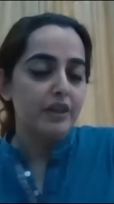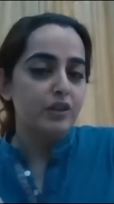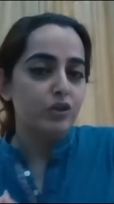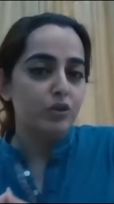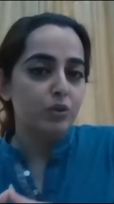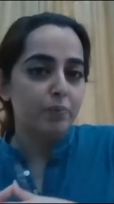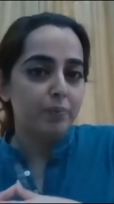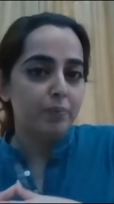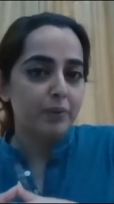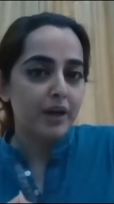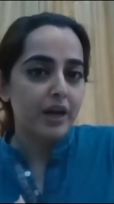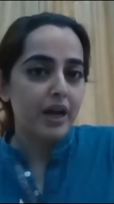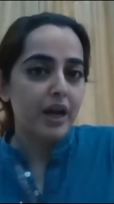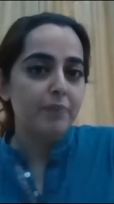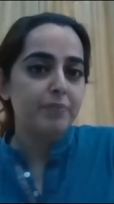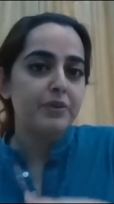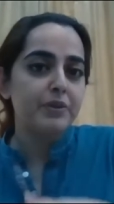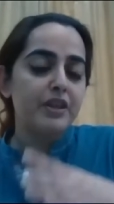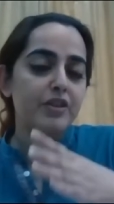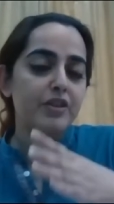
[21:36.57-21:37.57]
So
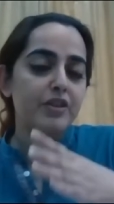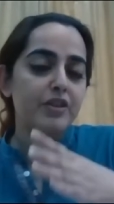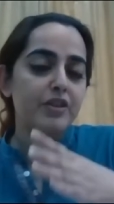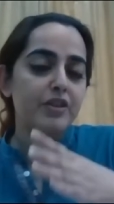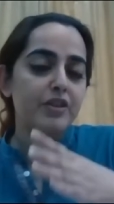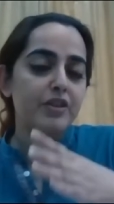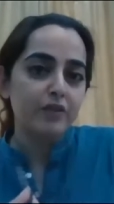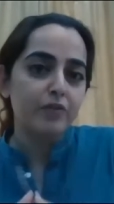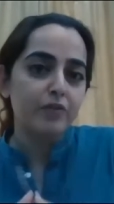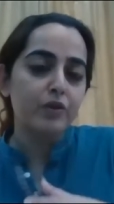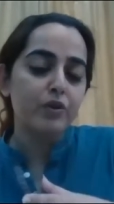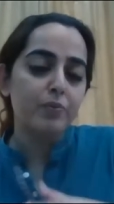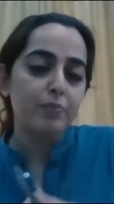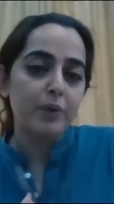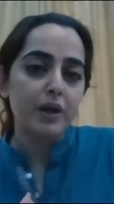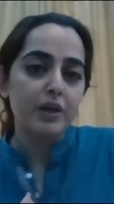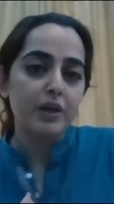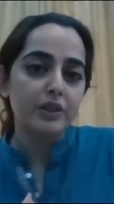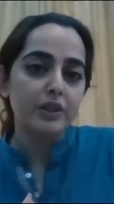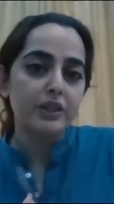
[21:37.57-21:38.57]
perhaps it's better for the
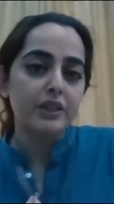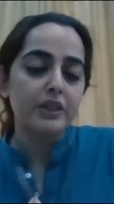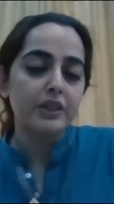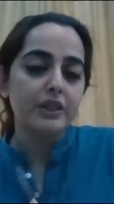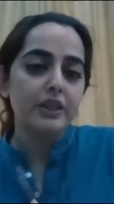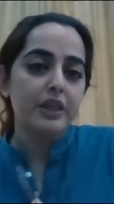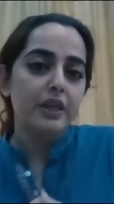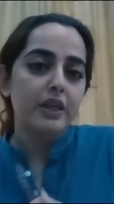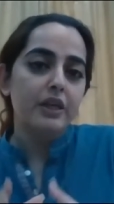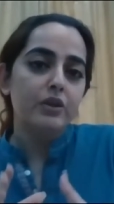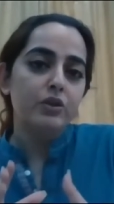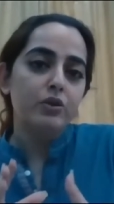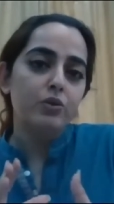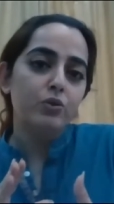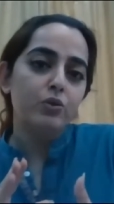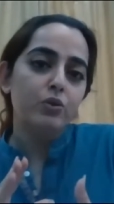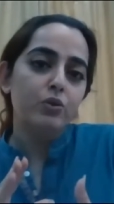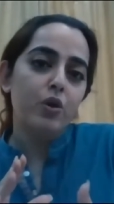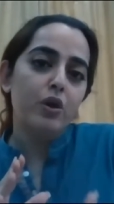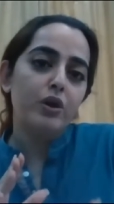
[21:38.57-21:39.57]
parties
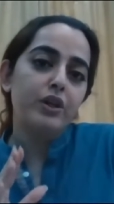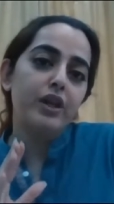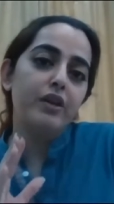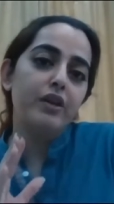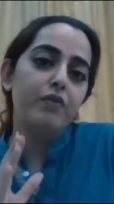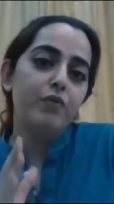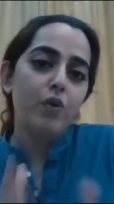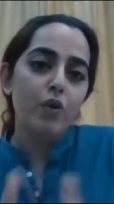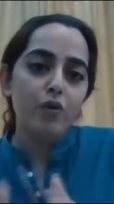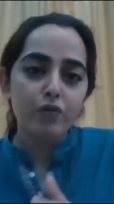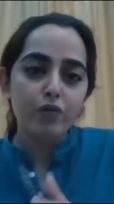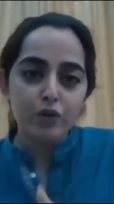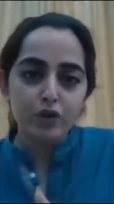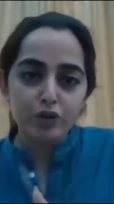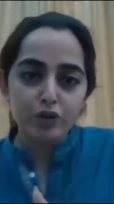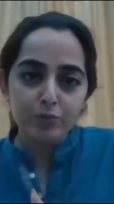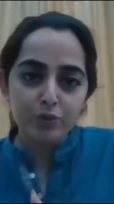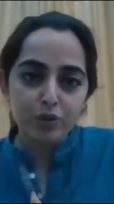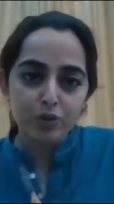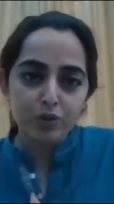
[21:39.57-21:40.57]
to not invoke
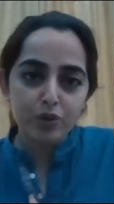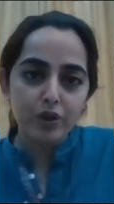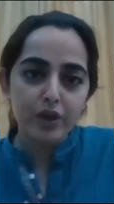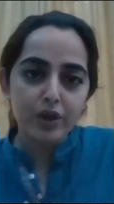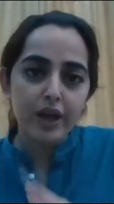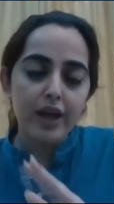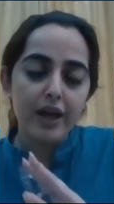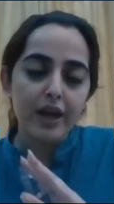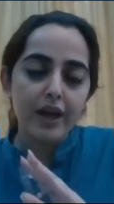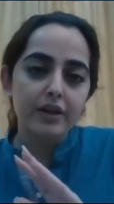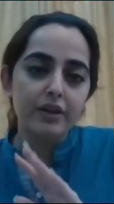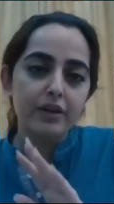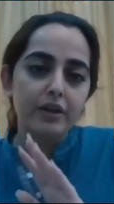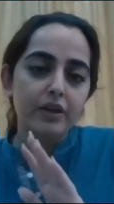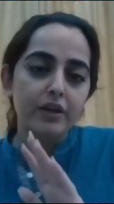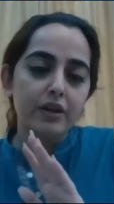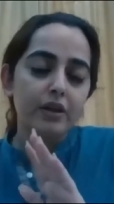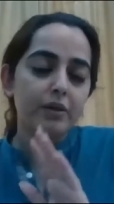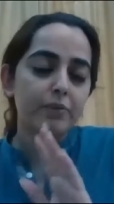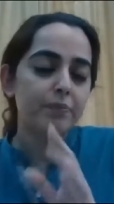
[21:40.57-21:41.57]
force majeure and
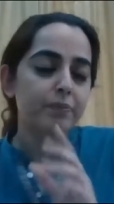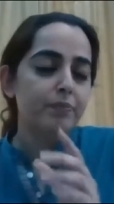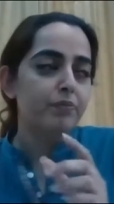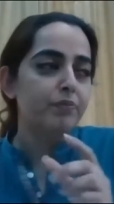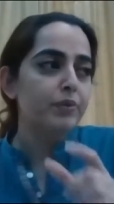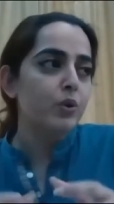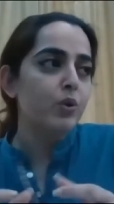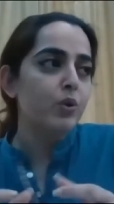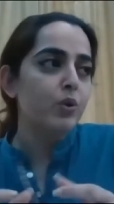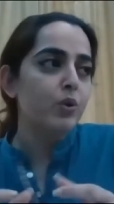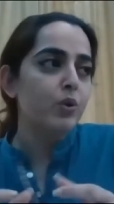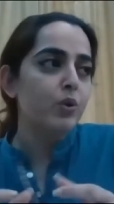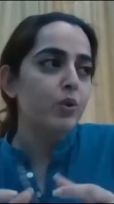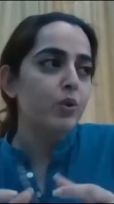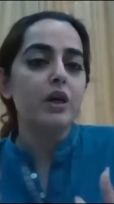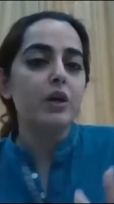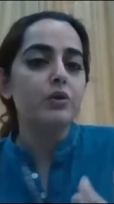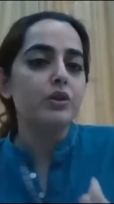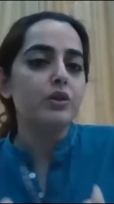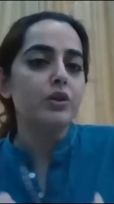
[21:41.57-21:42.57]
uh, you know work
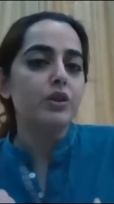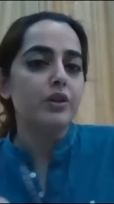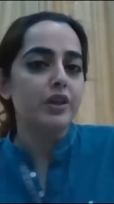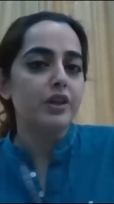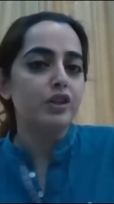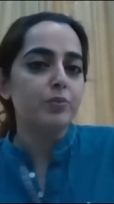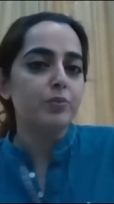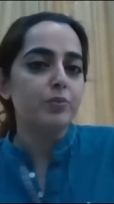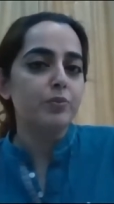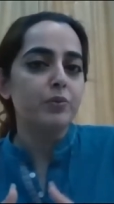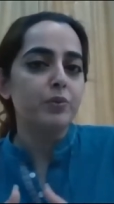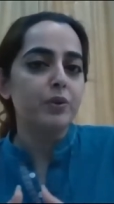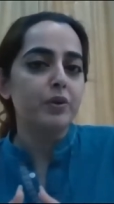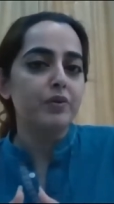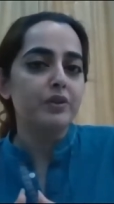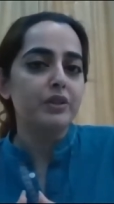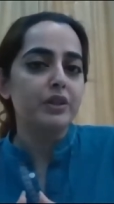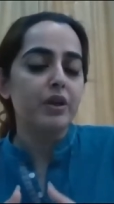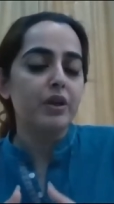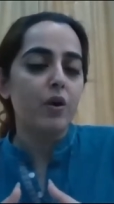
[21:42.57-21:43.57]
out an arrangement where
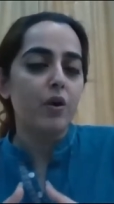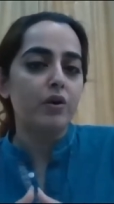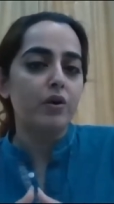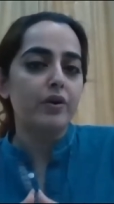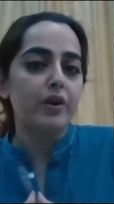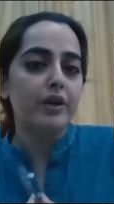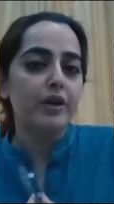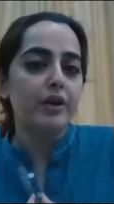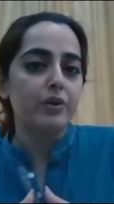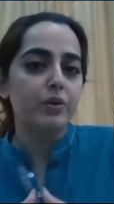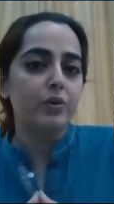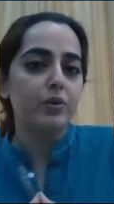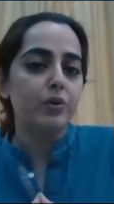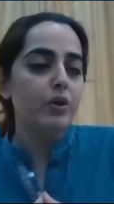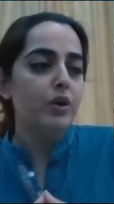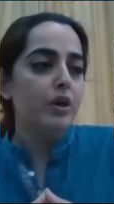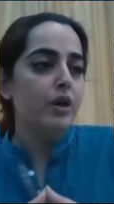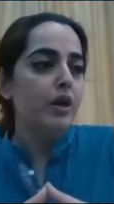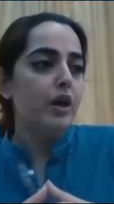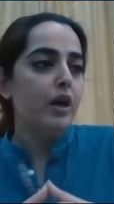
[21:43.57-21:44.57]
we say, all right, you
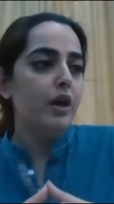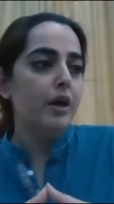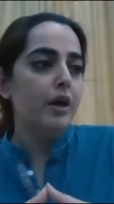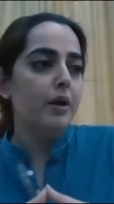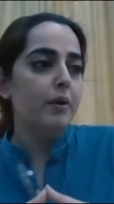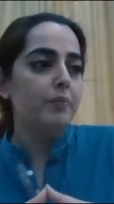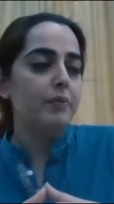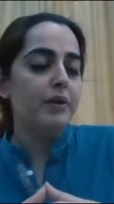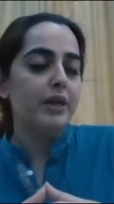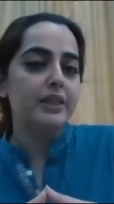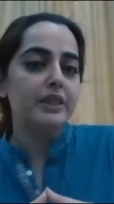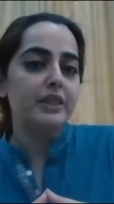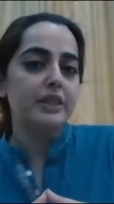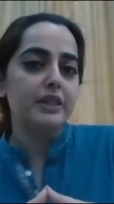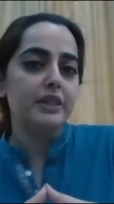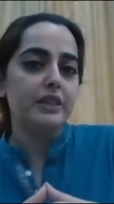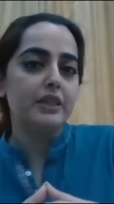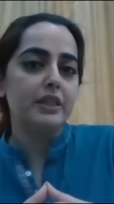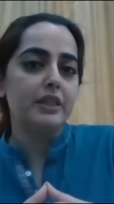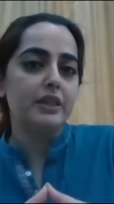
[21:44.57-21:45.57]
know, um,
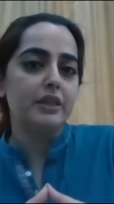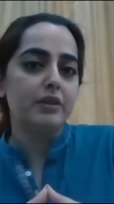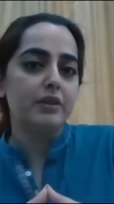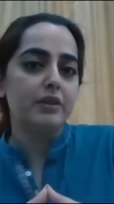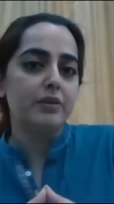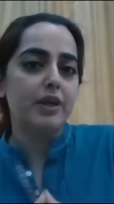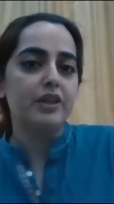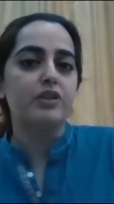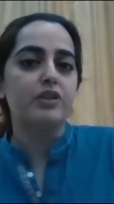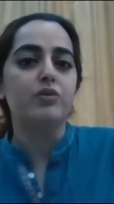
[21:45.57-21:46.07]
let's uh,